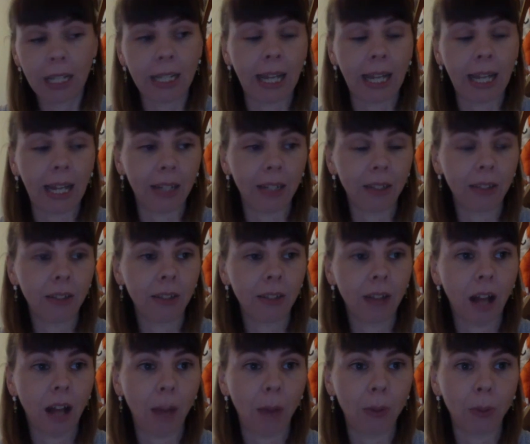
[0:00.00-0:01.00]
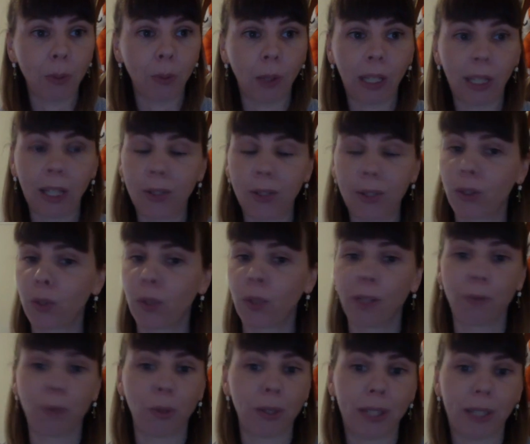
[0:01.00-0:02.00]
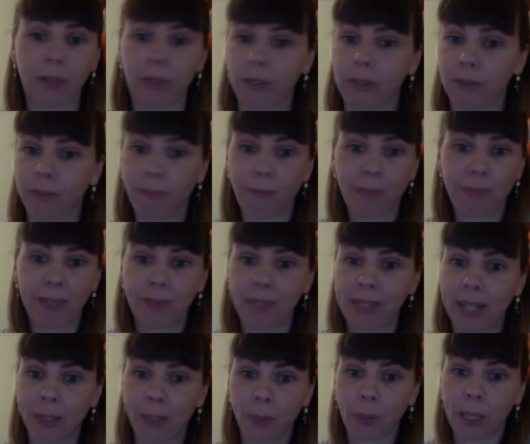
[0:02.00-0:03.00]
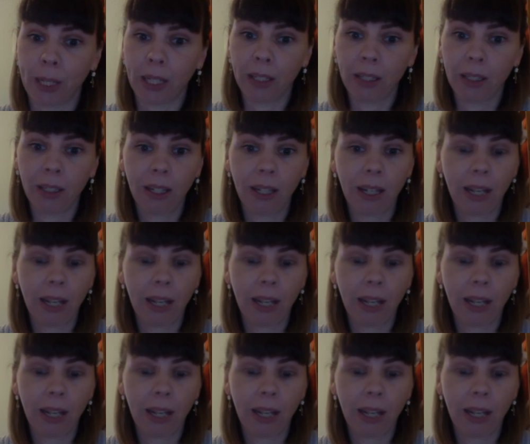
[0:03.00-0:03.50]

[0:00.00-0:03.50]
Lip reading: that I was working sort of 24/7, 7 days a week,